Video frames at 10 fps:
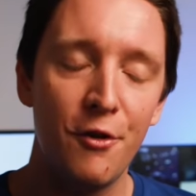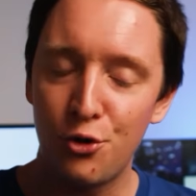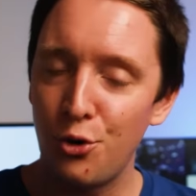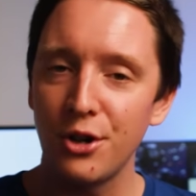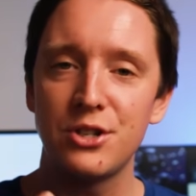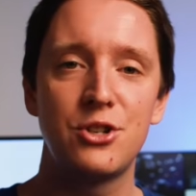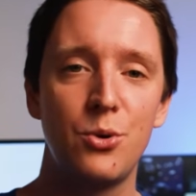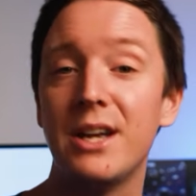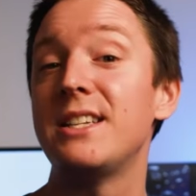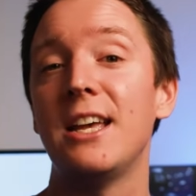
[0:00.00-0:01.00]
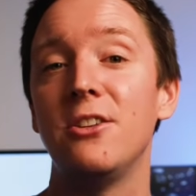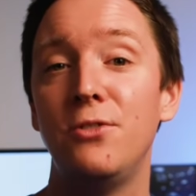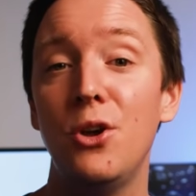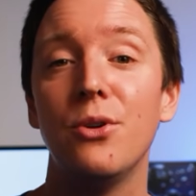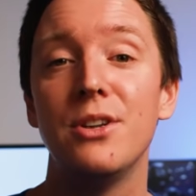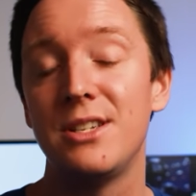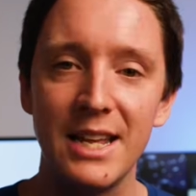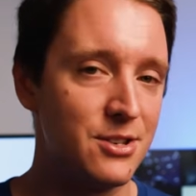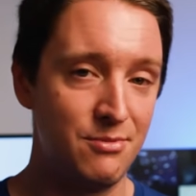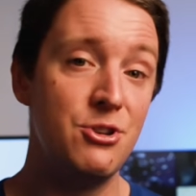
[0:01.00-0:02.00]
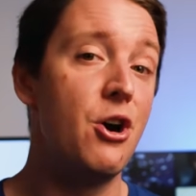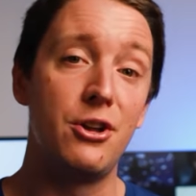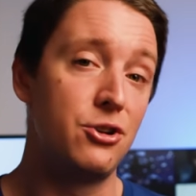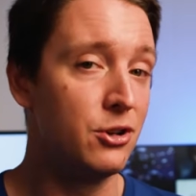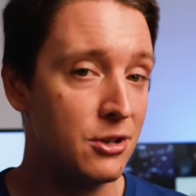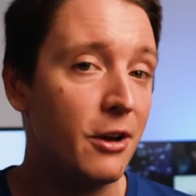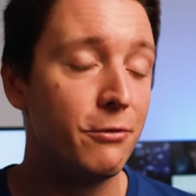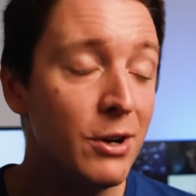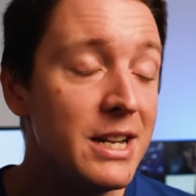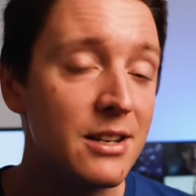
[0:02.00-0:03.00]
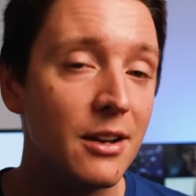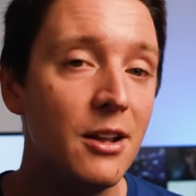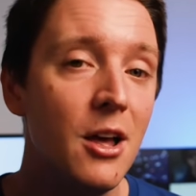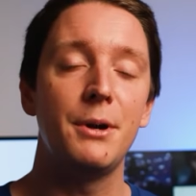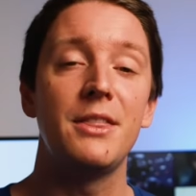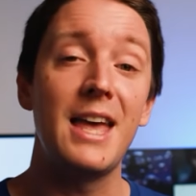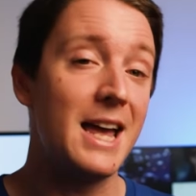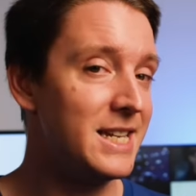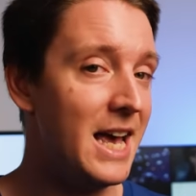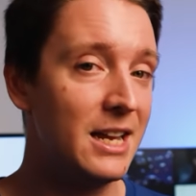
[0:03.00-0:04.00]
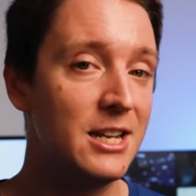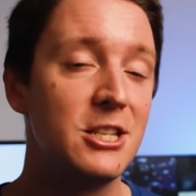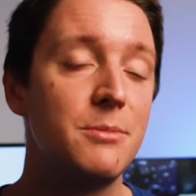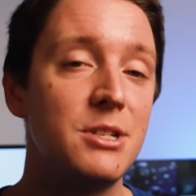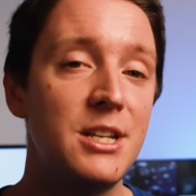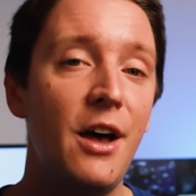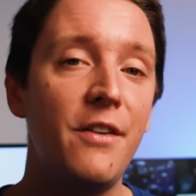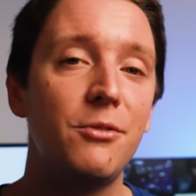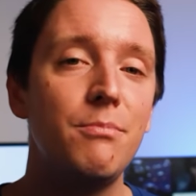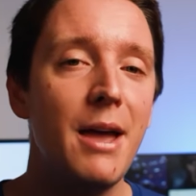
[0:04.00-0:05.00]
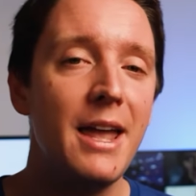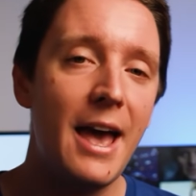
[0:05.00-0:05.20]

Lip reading: Of course, to us as viewers, it's not a good enough reason, but the antagonists themselves may